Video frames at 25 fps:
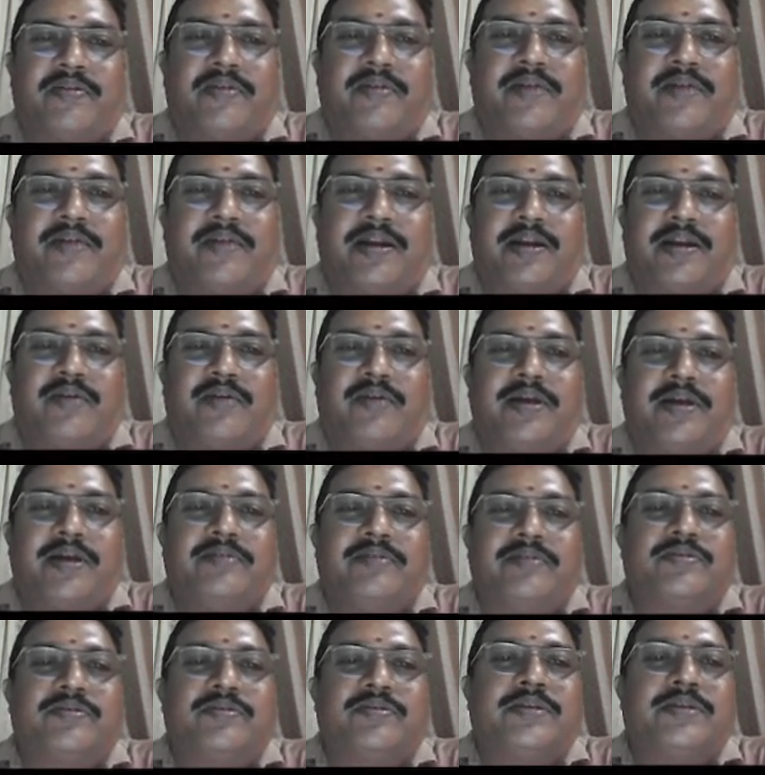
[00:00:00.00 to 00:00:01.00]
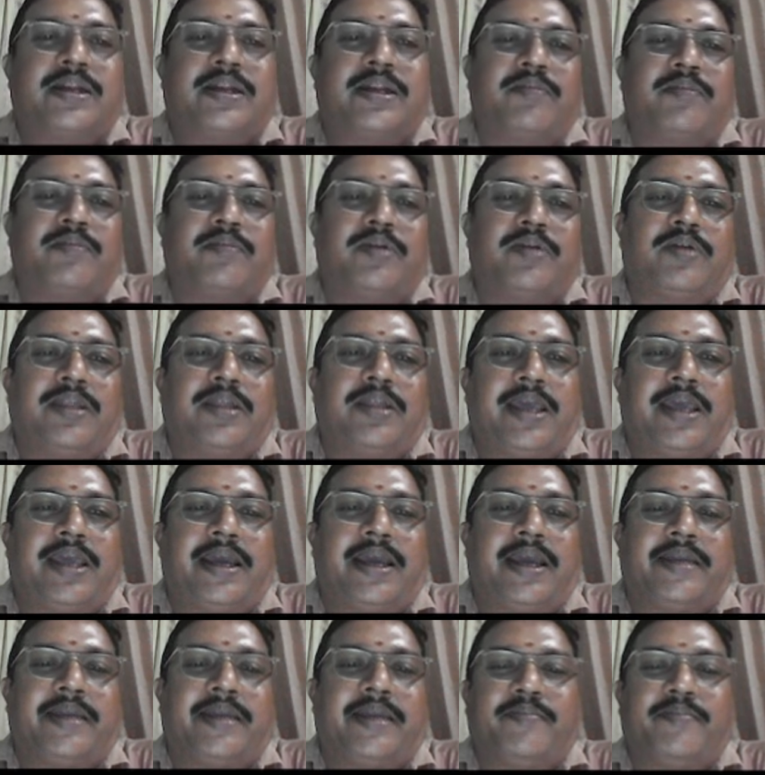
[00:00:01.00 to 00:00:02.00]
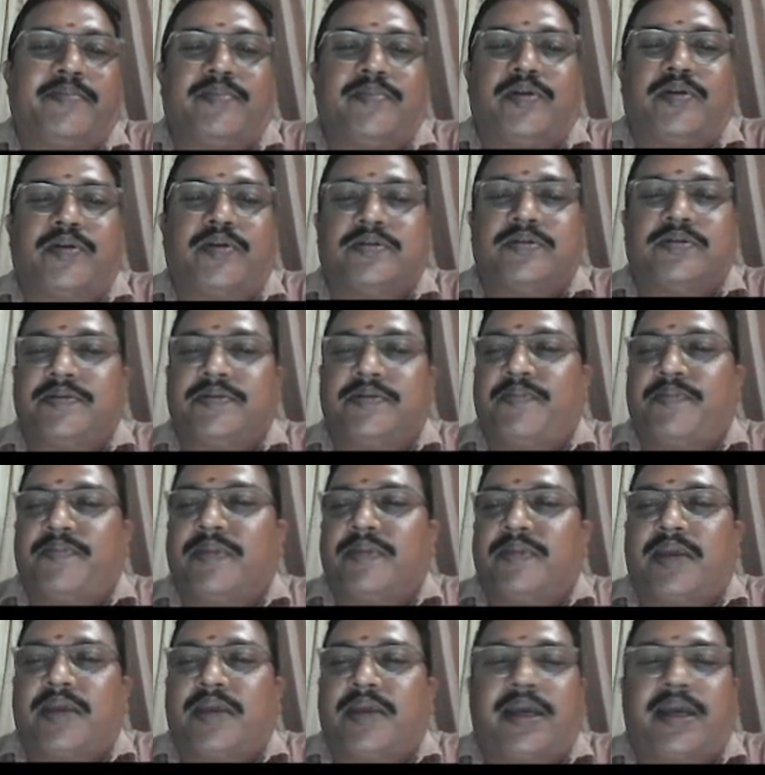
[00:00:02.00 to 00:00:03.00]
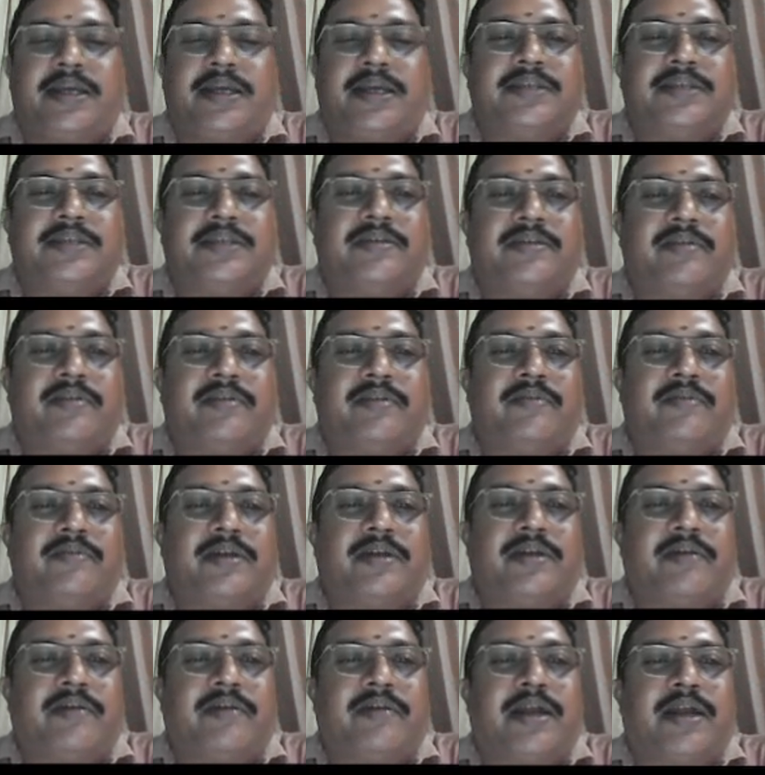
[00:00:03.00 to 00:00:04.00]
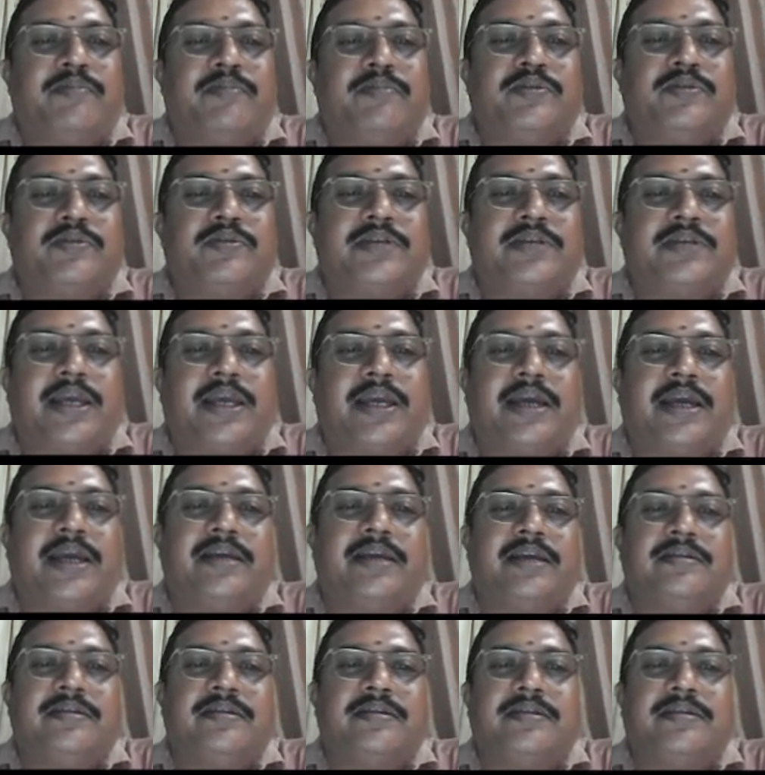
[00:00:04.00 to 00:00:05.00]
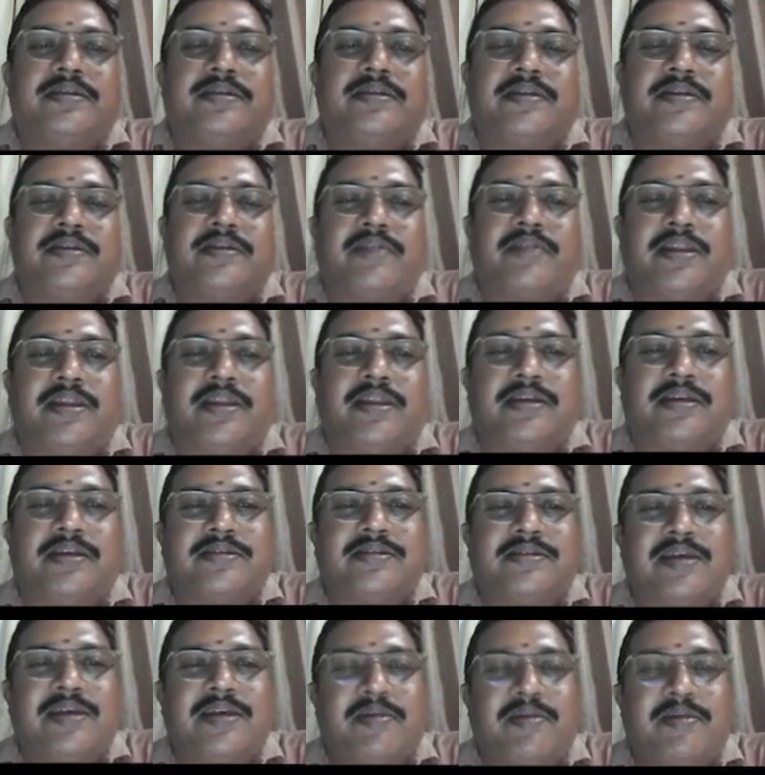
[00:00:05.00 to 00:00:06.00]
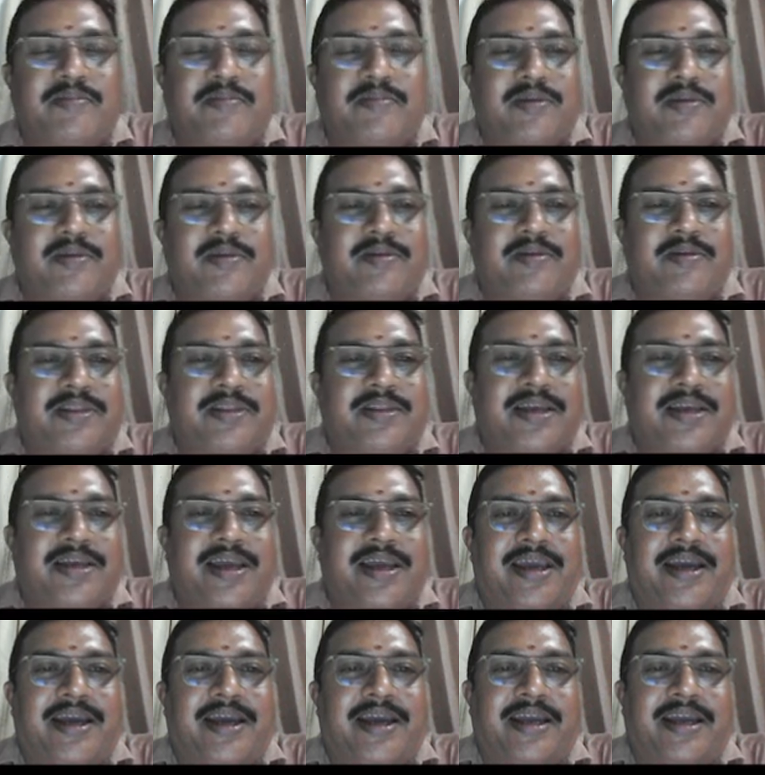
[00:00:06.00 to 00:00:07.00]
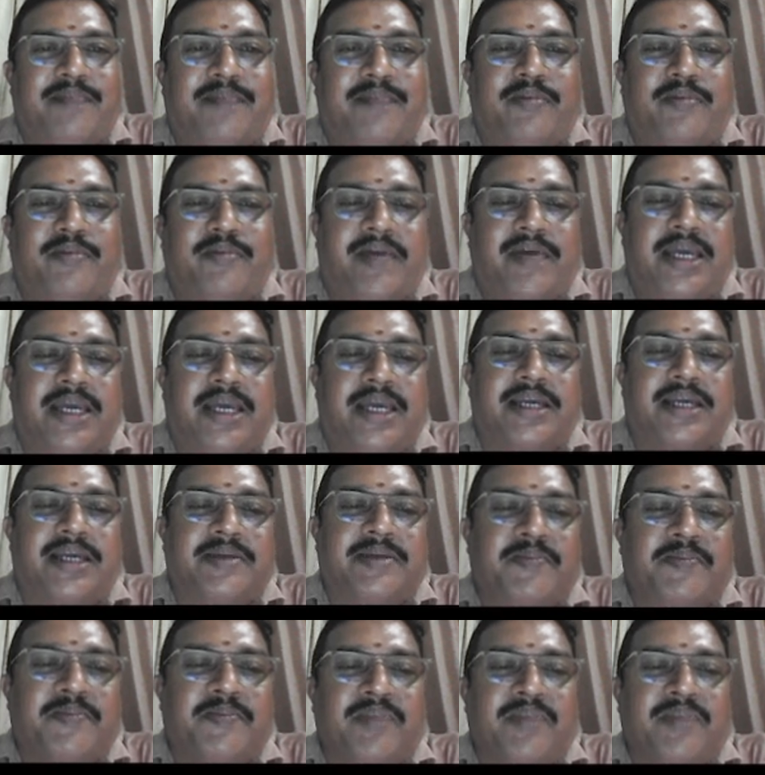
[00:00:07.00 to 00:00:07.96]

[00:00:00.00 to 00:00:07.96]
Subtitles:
now I should tell about the AI, because AI is everywhere. Even I am using AI. This is everything is with the AI, help of AI.